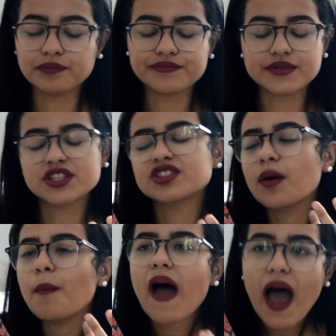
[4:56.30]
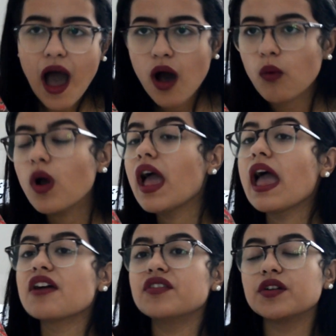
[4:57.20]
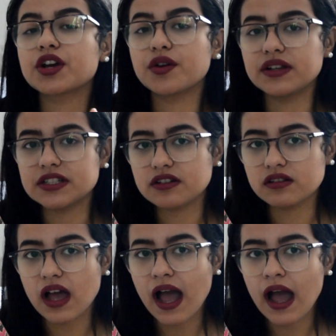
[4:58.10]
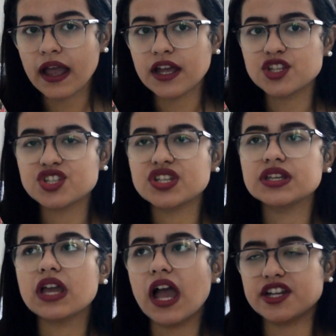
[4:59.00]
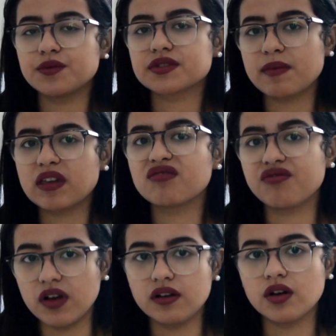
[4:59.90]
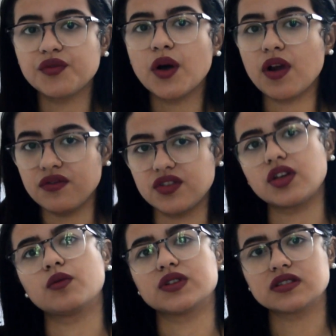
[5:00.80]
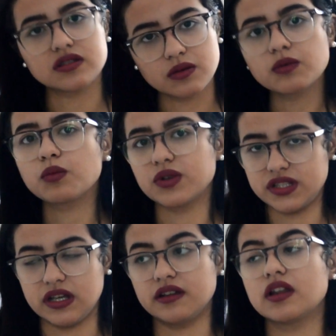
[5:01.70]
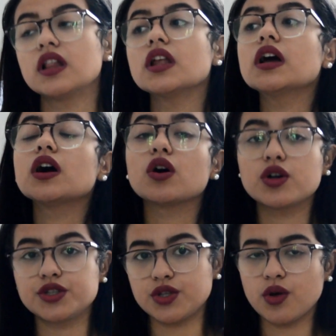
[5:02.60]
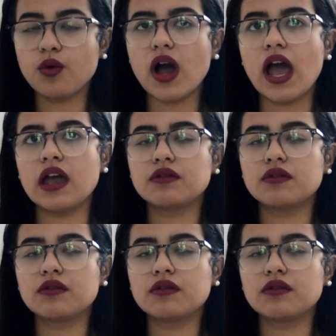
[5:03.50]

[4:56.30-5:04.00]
somehow a very critical eye, and she actually was making fun of how everything was done. Also, I